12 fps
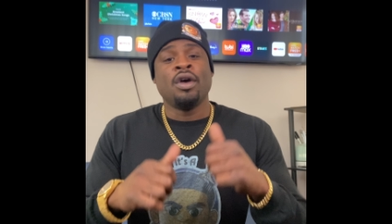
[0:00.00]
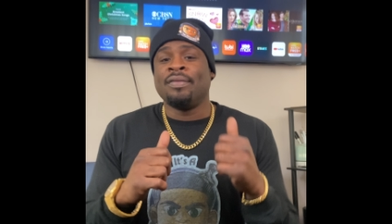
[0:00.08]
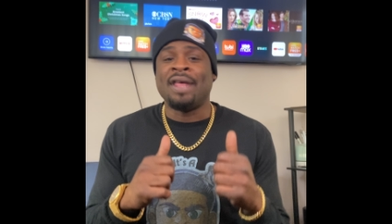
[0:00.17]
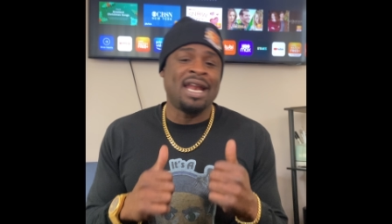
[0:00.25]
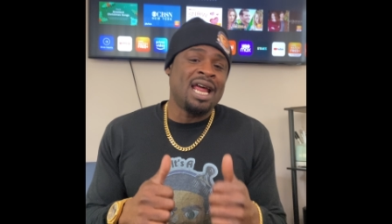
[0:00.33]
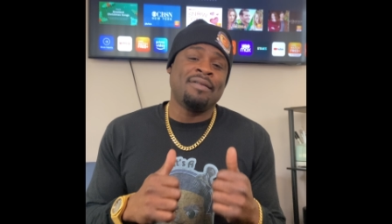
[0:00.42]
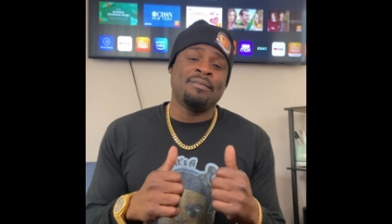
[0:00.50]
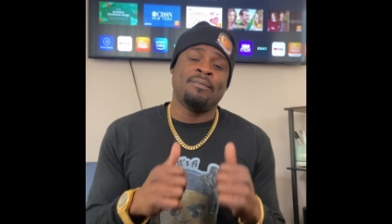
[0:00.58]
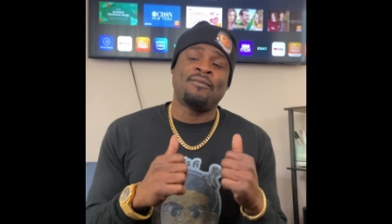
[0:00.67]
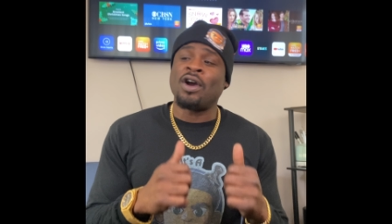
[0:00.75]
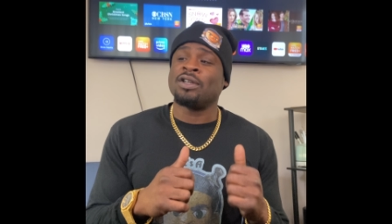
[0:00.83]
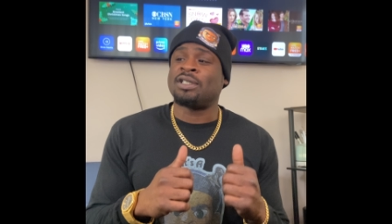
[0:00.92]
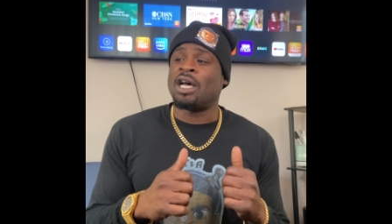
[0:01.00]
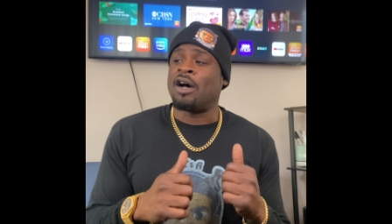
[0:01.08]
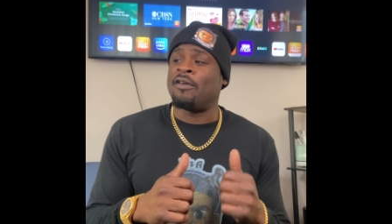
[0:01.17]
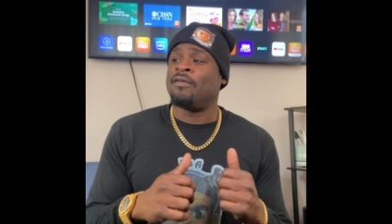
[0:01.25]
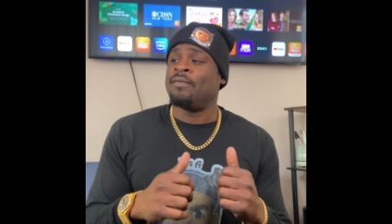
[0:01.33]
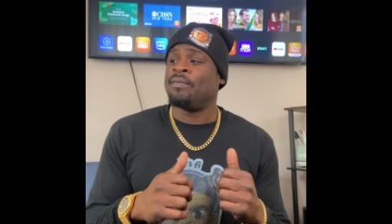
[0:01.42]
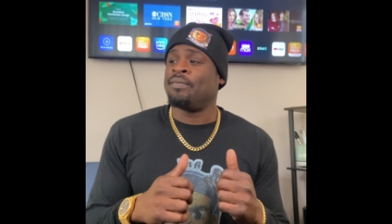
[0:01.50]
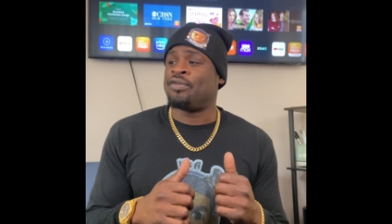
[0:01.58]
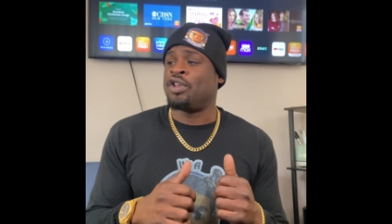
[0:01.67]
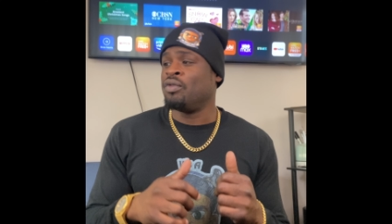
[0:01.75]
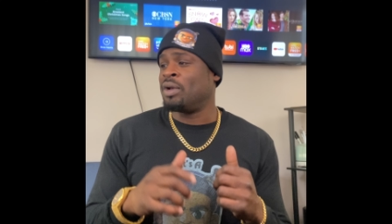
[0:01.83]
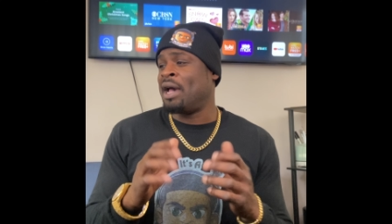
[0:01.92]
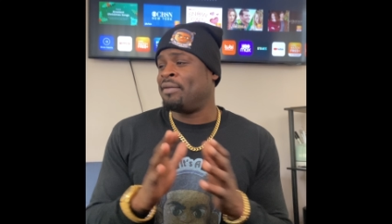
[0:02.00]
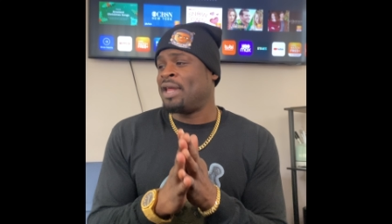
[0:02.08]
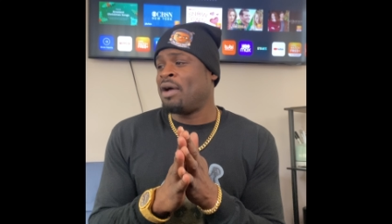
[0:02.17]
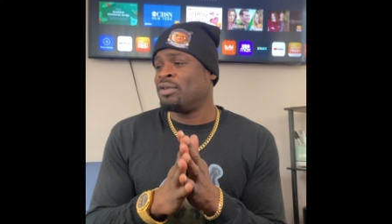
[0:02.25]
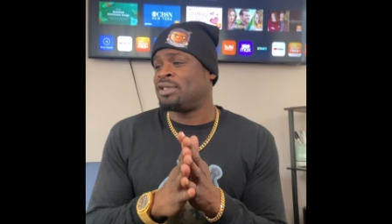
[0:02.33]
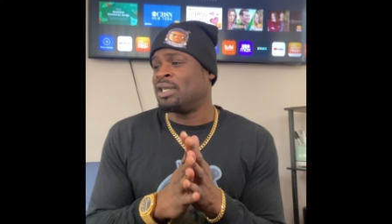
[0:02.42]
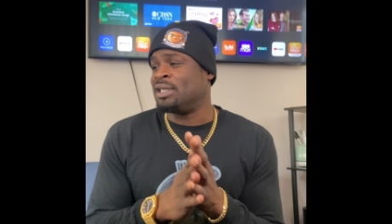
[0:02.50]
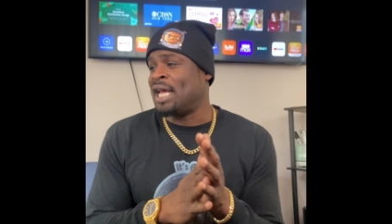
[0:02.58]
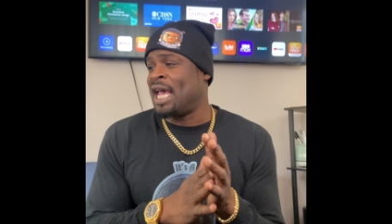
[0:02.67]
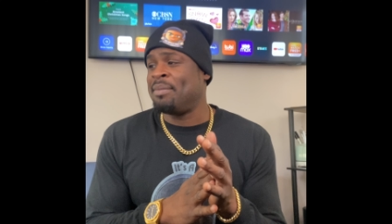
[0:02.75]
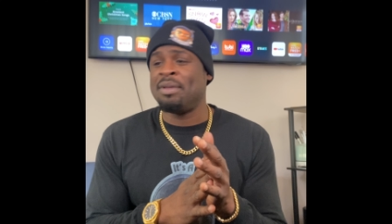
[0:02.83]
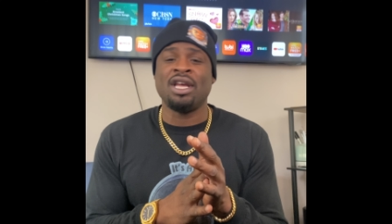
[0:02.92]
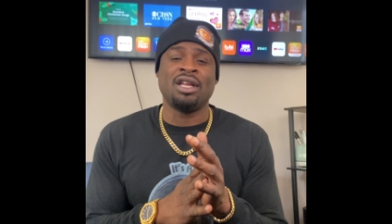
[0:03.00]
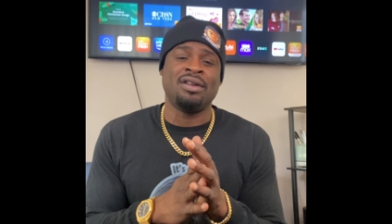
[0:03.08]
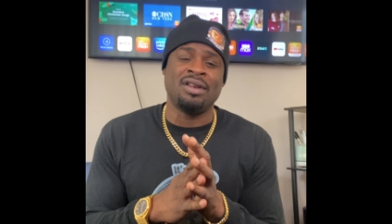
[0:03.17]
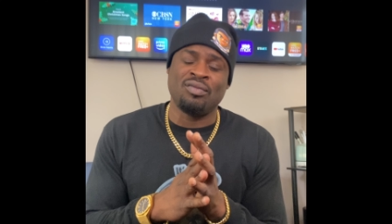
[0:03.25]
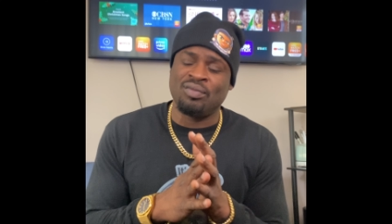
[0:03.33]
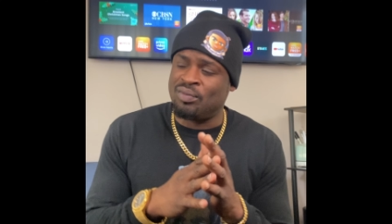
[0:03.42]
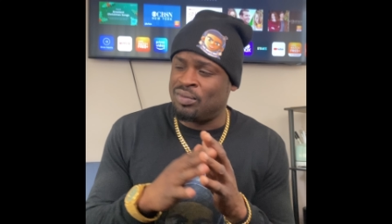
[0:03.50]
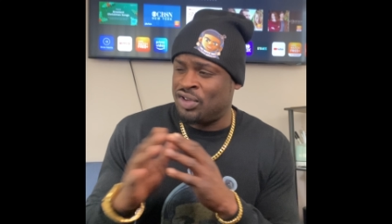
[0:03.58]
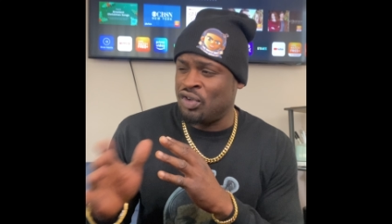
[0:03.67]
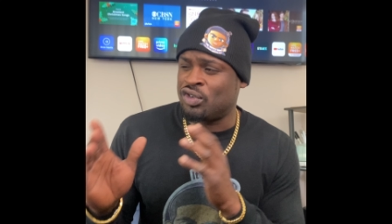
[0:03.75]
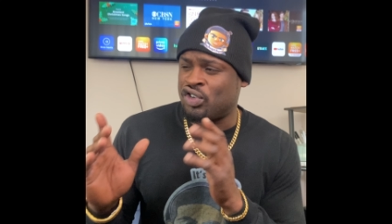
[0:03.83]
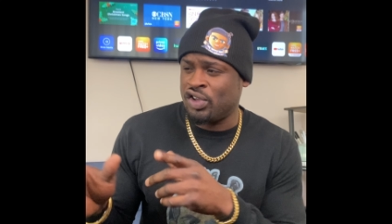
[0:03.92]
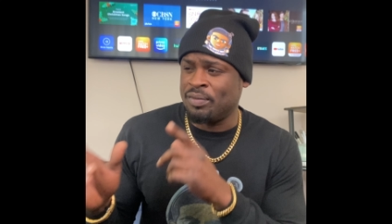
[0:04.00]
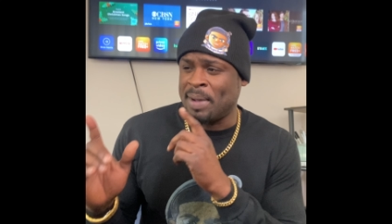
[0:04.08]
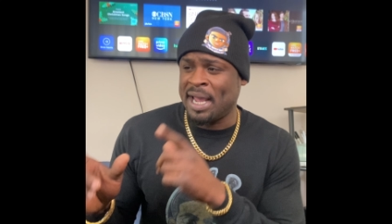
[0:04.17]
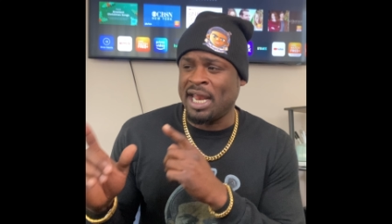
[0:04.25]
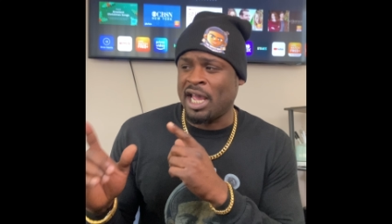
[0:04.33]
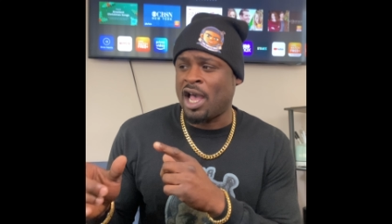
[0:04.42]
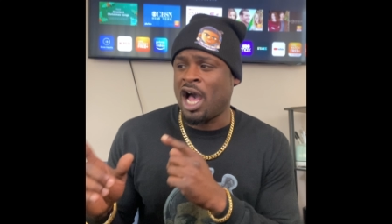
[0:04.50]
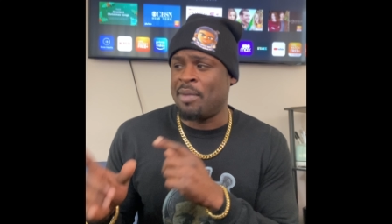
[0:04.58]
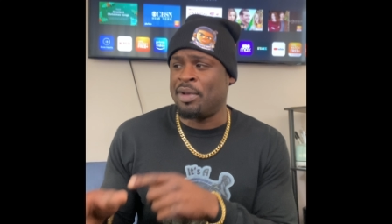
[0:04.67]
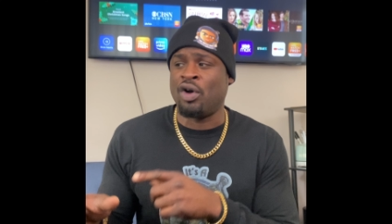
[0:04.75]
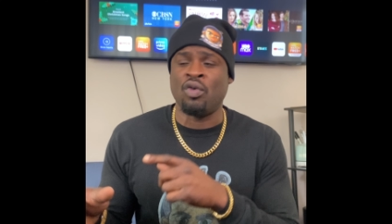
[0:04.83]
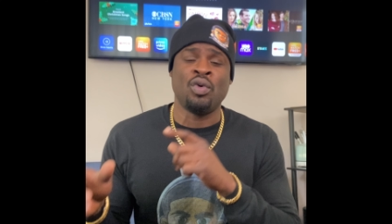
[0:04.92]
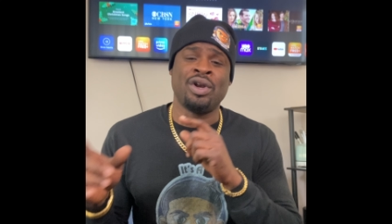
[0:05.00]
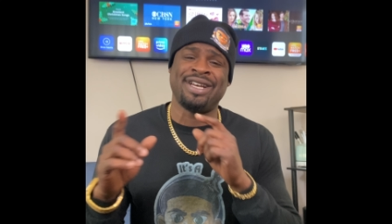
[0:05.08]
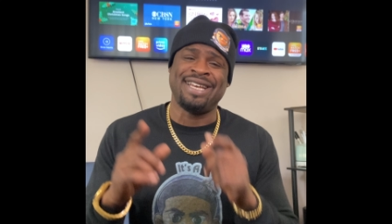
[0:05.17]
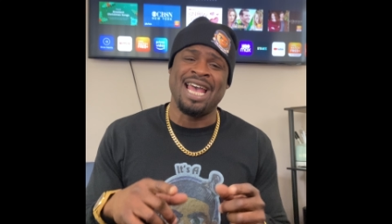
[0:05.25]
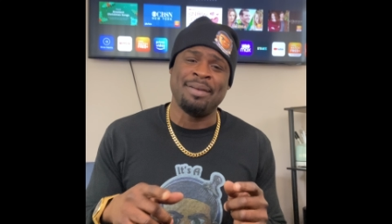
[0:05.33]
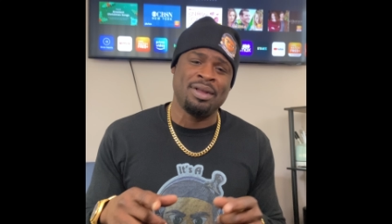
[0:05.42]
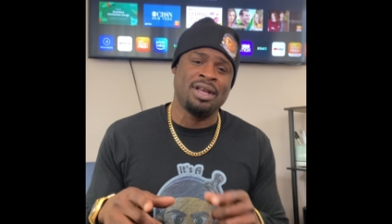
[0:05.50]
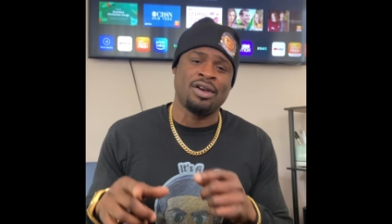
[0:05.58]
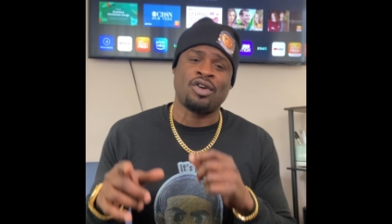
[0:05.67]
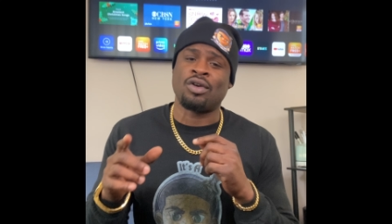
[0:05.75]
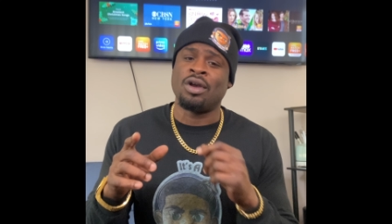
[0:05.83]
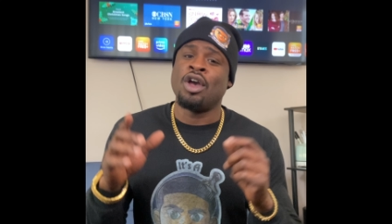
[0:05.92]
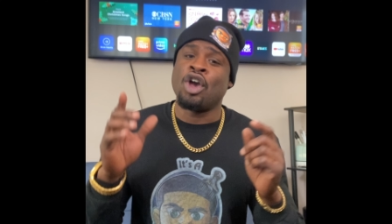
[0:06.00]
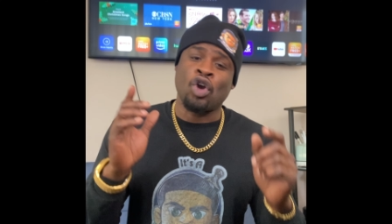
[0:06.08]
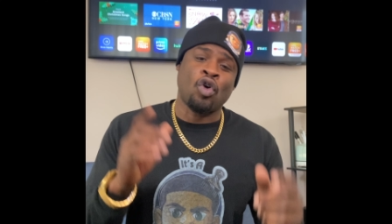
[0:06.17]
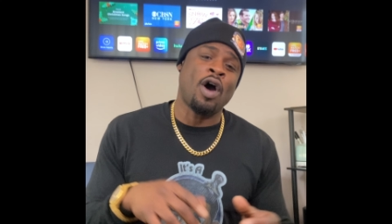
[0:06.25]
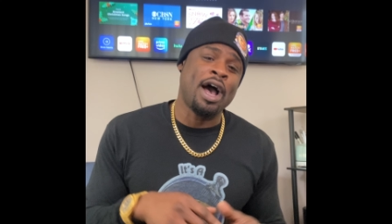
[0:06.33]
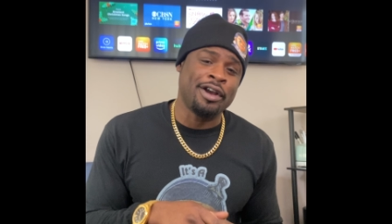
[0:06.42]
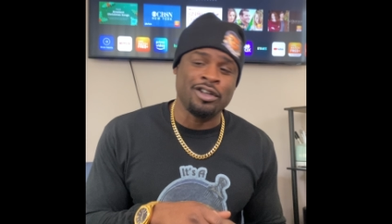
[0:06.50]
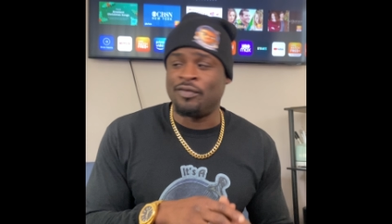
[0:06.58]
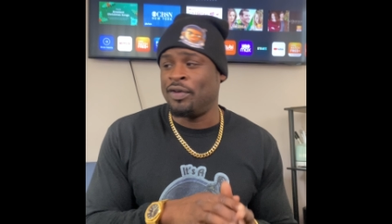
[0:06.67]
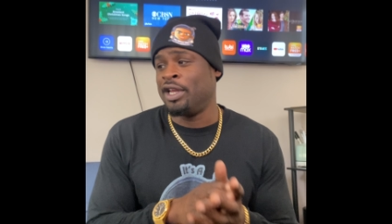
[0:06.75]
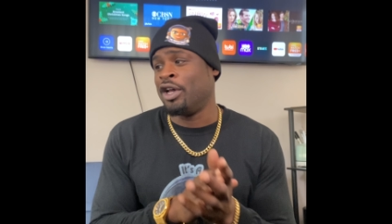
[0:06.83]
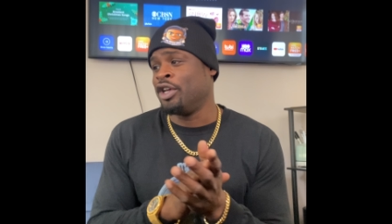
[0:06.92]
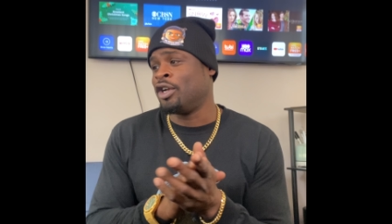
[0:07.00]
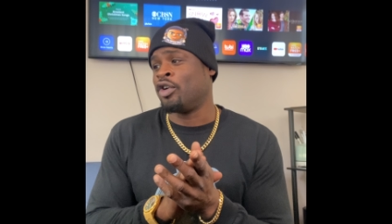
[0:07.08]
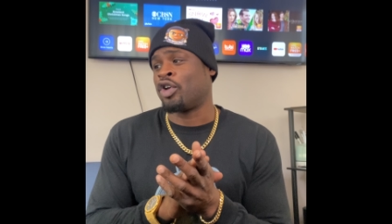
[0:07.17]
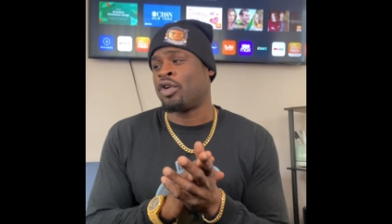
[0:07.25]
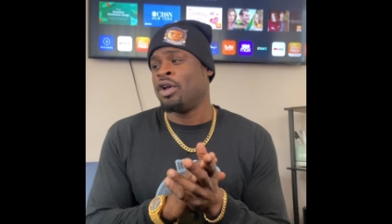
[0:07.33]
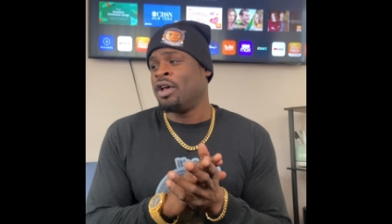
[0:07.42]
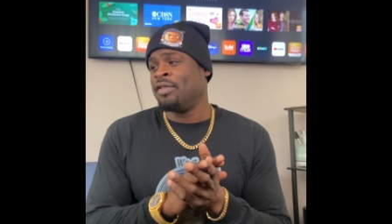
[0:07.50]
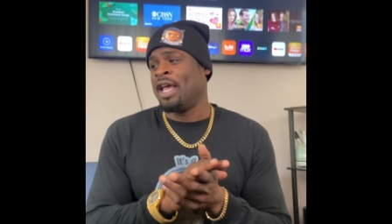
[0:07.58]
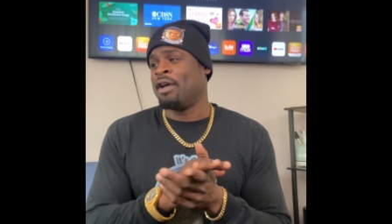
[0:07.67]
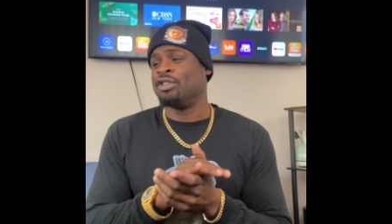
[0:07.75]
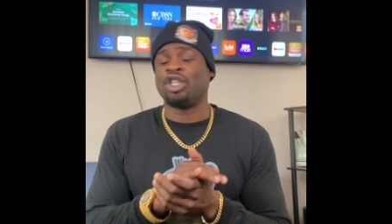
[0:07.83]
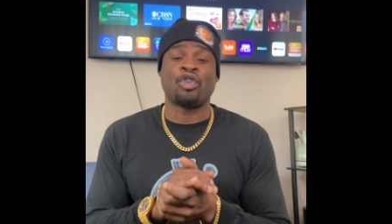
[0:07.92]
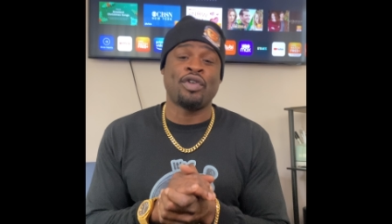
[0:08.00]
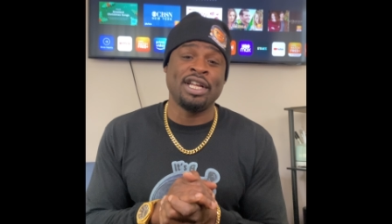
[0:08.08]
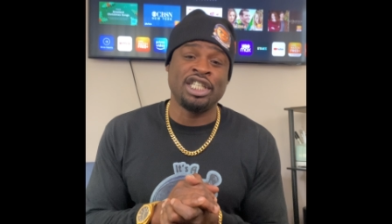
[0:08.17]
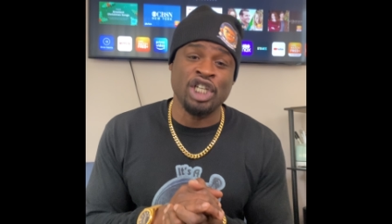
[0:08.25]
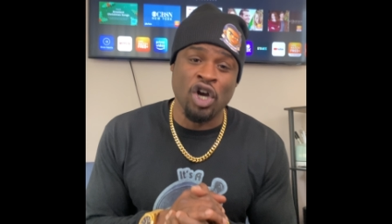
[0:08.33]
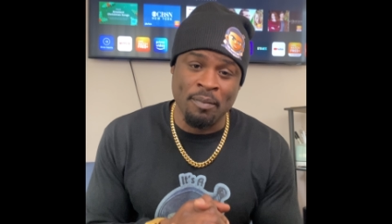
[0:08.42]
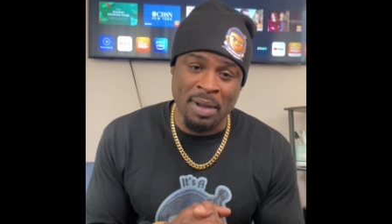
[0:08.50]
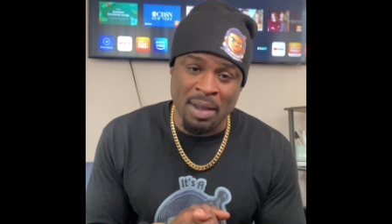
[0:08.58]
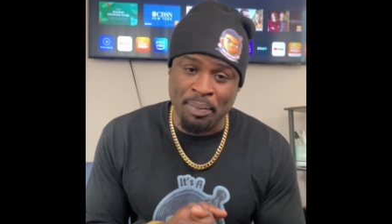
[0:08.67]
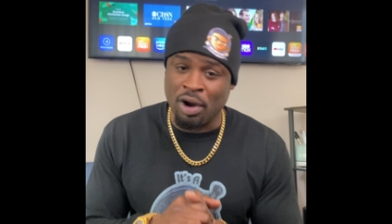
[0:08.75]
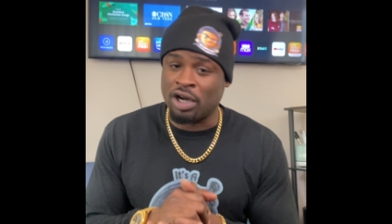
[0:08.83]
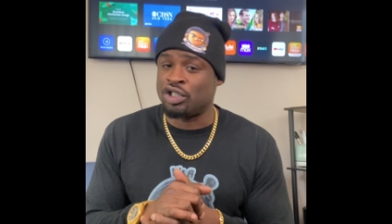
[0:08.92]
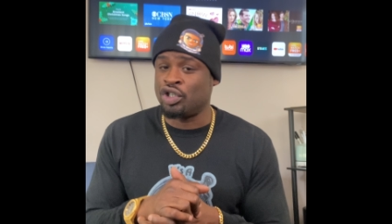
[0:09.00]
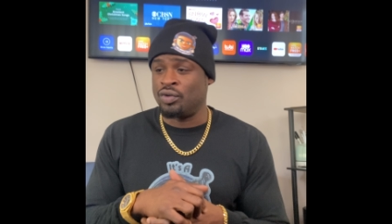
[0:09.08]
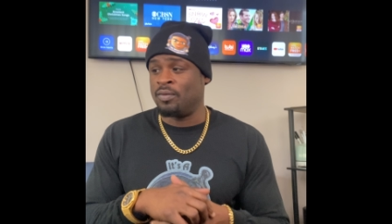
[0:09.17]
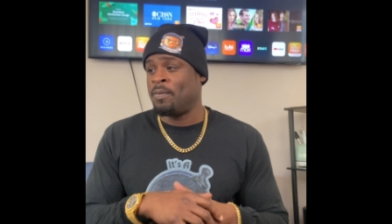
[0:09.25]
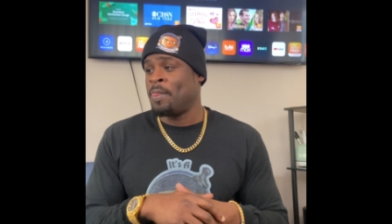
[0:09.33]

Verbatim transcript: That ain't, first off, she that was to Damion. She, she made that comment on one of Damion Cryer's video. You know, the I think it was the cringy old man part two.